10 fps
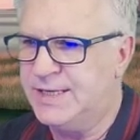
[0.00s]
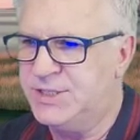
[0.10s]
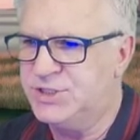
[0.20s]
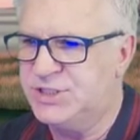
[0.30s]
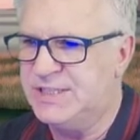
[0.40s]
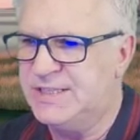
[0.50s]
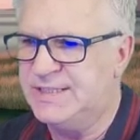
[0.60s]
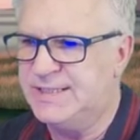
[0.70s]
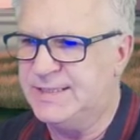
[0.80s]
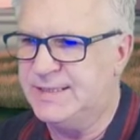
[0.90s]

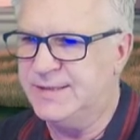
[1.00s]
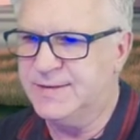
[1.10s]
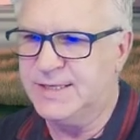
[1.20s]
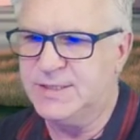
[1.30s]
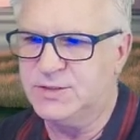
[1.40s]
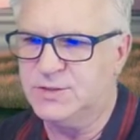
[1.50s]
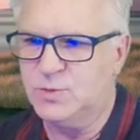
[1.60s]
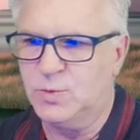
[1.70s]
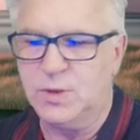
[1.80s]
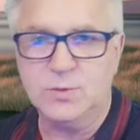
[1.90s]
HDD that's
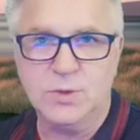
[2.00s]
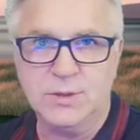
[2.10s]
the one